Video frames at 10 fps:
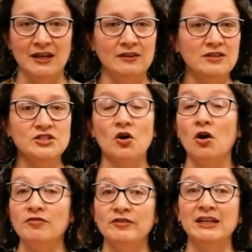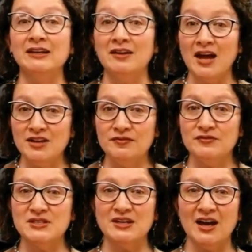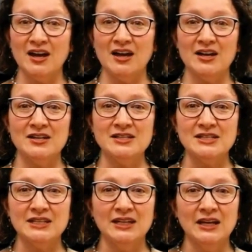These often life-size,